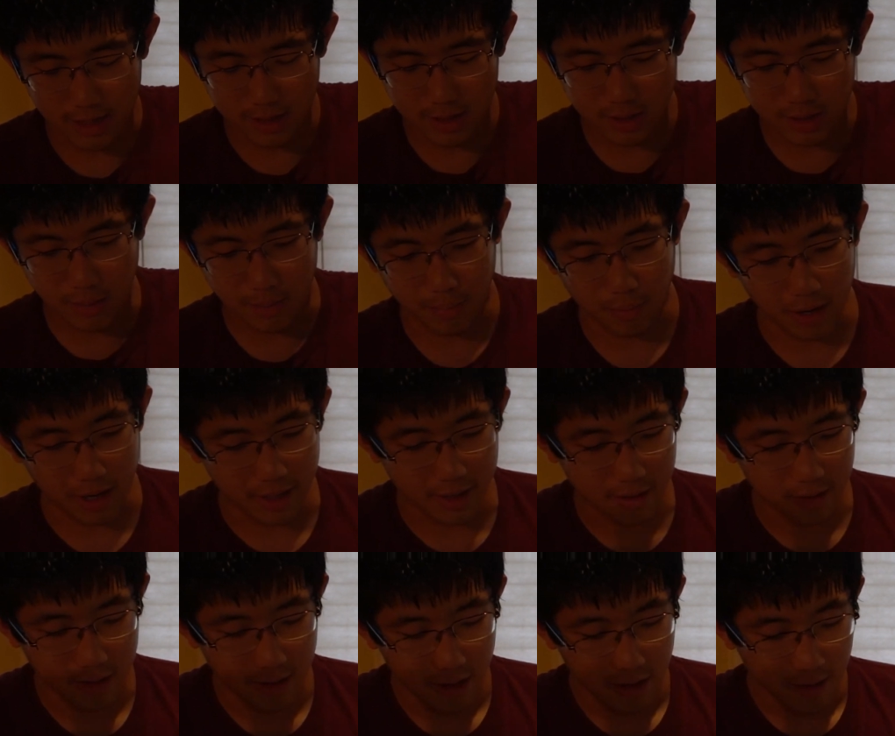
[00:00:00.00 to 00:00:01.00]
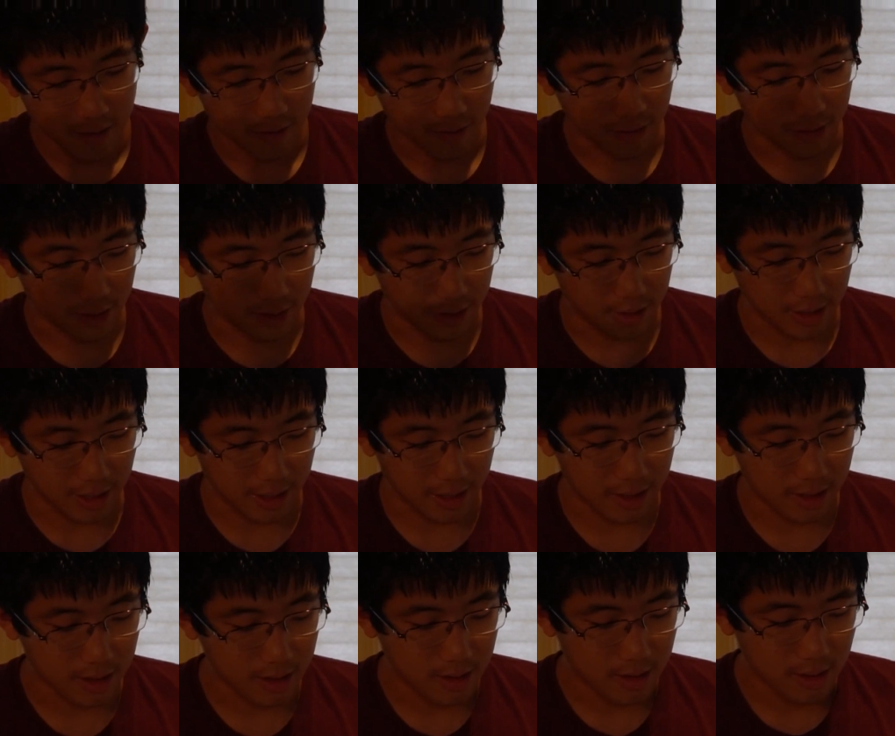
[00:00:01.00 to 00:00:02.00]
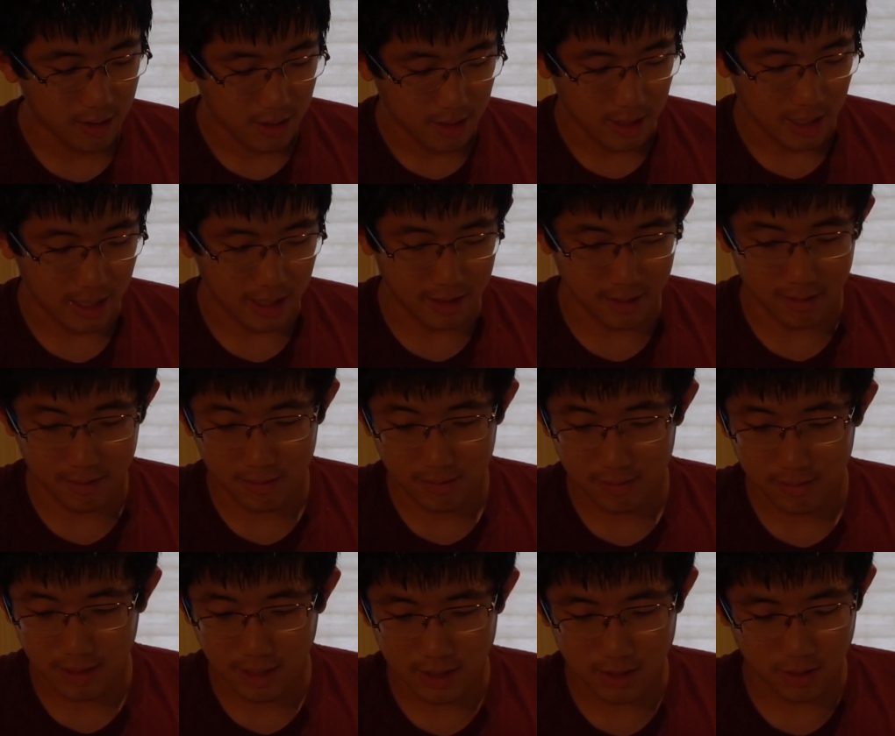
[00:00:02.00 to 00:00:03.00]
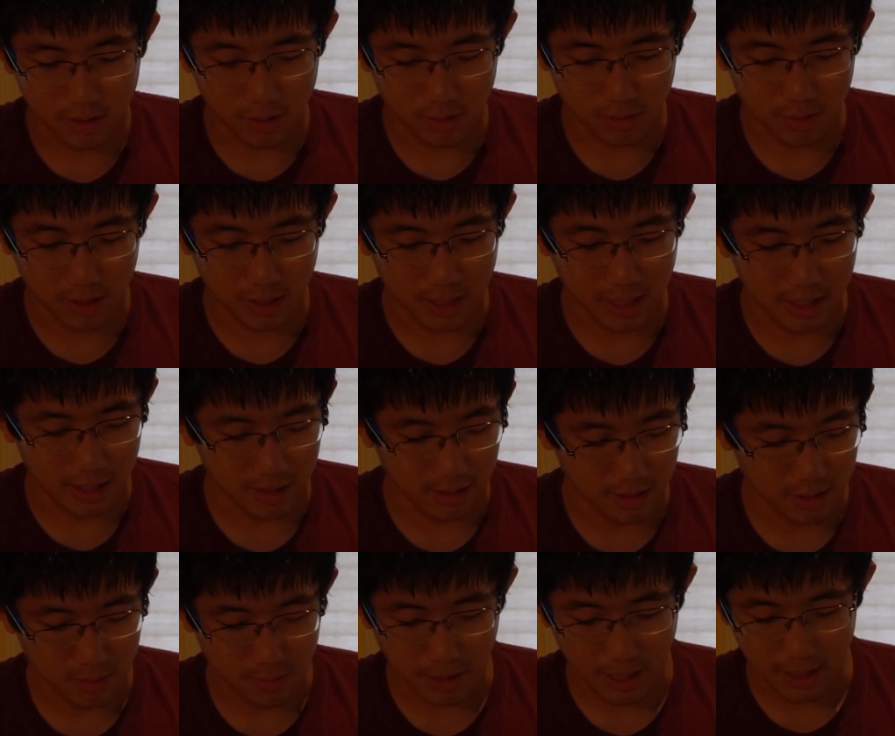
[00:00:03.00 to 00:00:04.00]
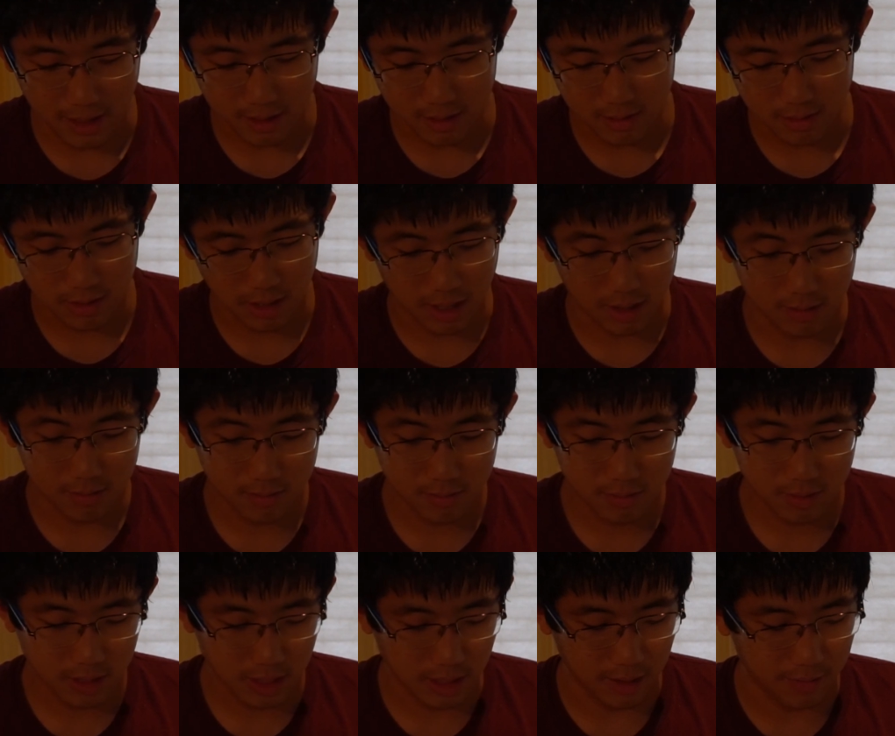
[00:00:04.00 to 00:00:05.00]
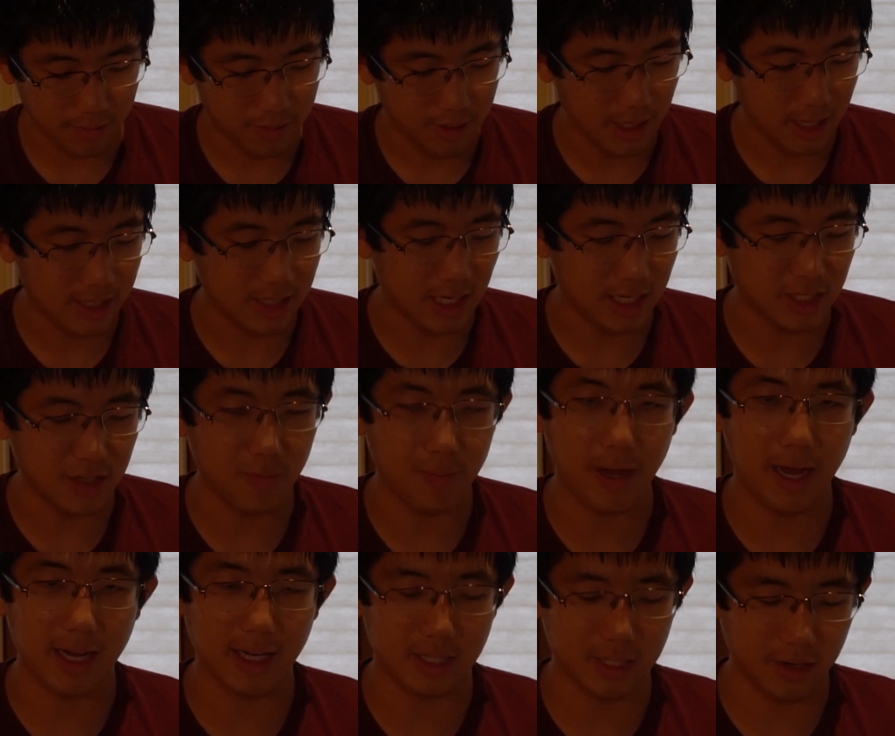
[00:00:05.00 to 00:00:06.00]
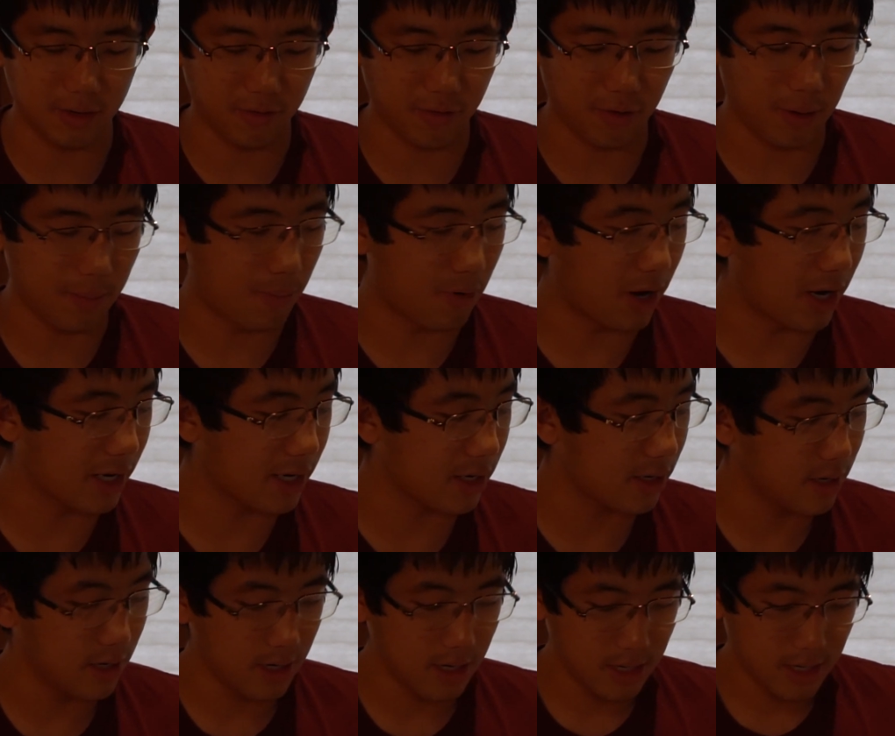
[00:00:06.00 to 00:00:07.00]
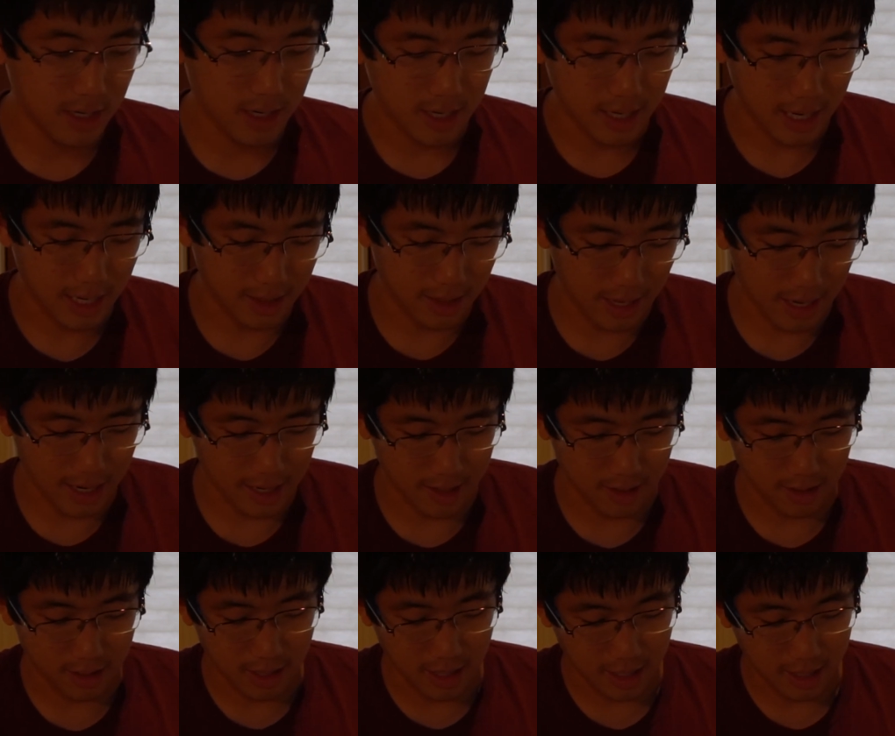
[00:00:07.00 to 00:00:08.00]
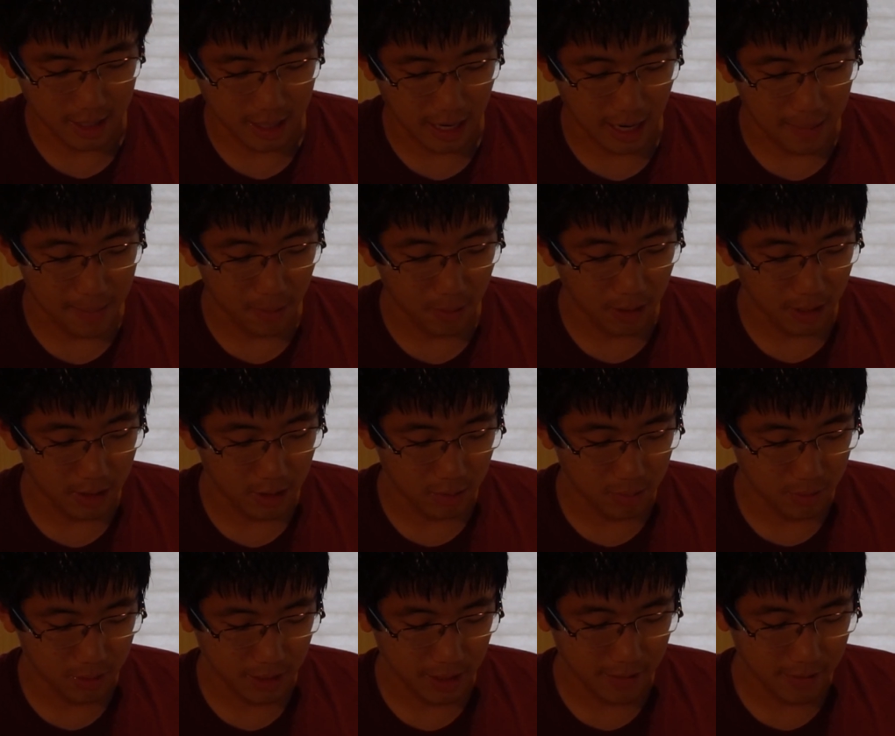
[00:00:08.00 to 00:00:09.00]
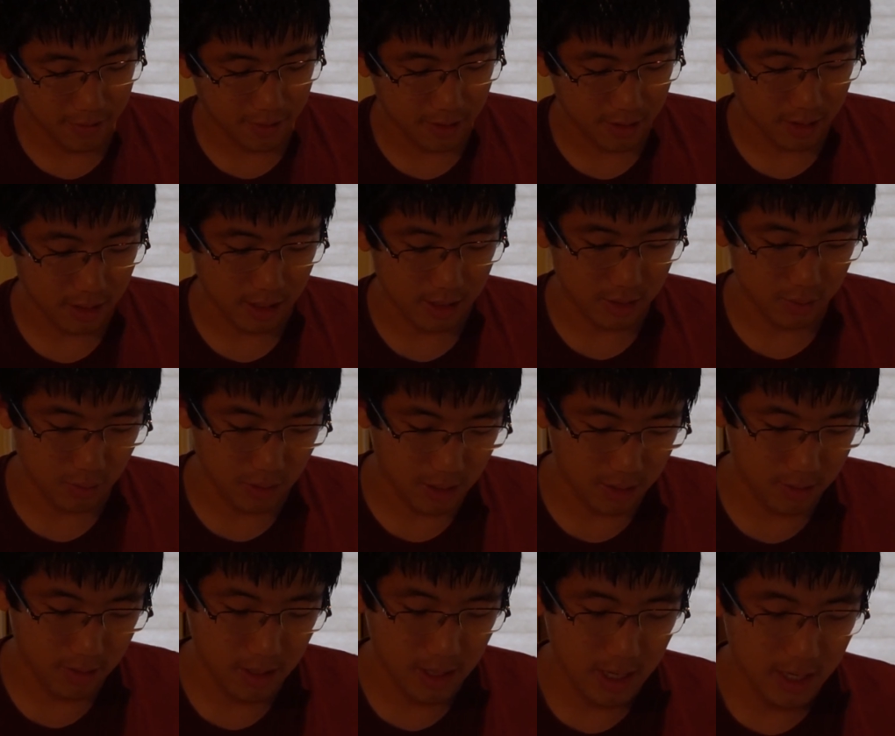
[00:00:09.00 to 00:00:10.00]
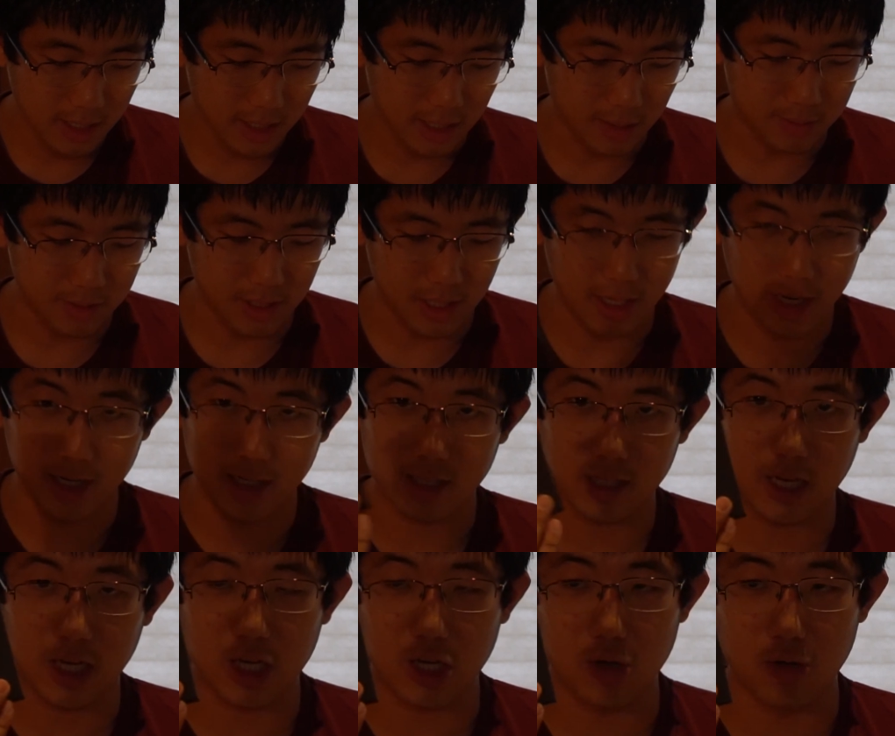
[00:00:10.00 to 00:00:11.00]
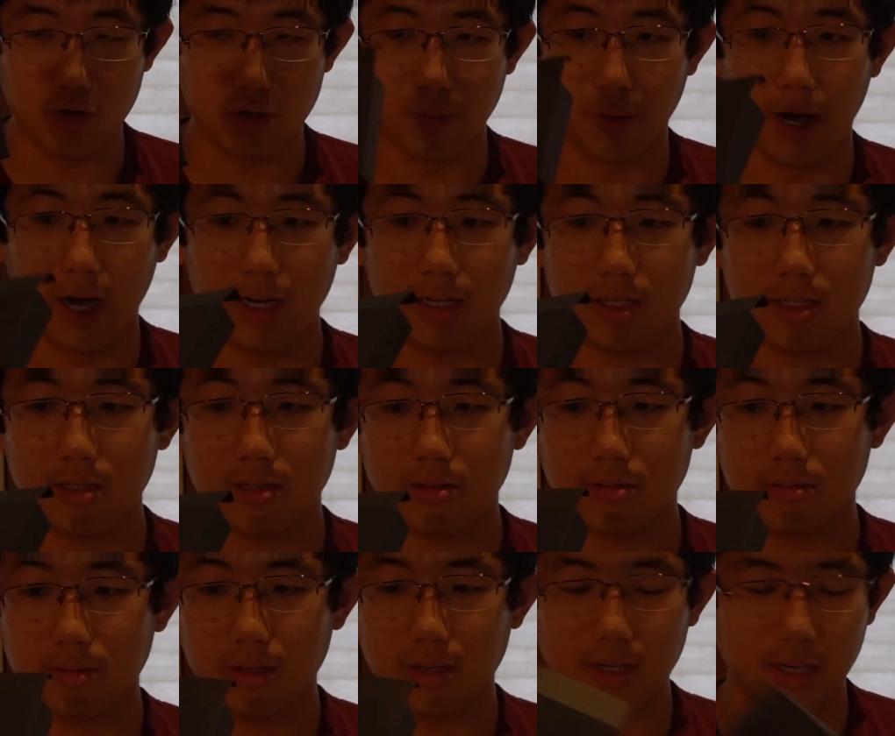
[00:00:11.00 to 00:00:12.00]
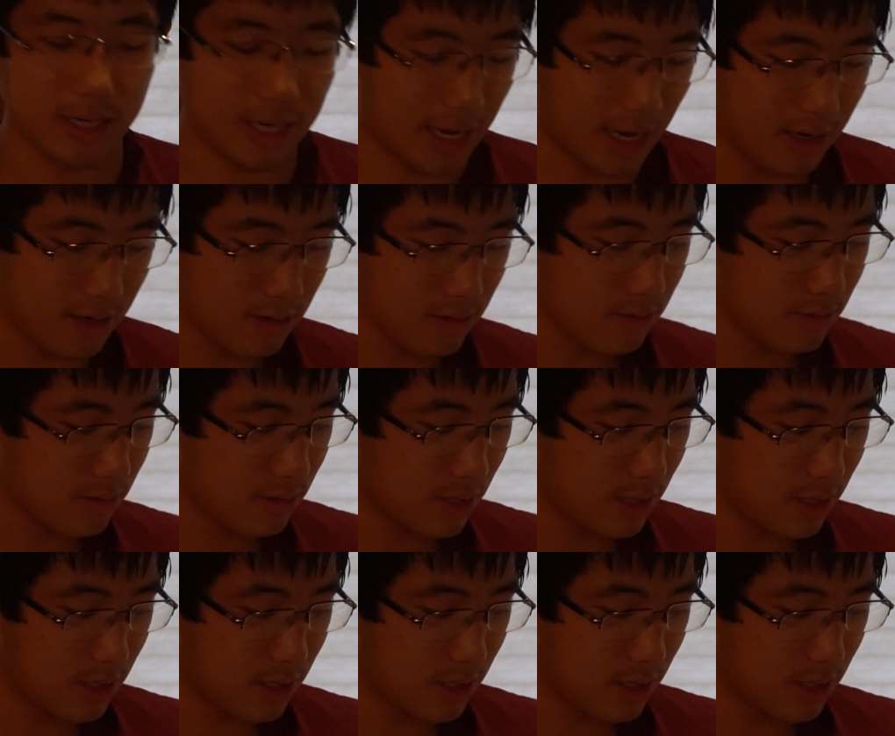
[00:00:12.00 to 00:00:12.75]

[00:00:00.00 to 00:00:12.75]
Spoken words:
this is the brick for the thing, and that's all you really get in this package. Yeah, kind of excessive packaging for a brick. And then the cable, I do believe, as well, comes in a huge box, again,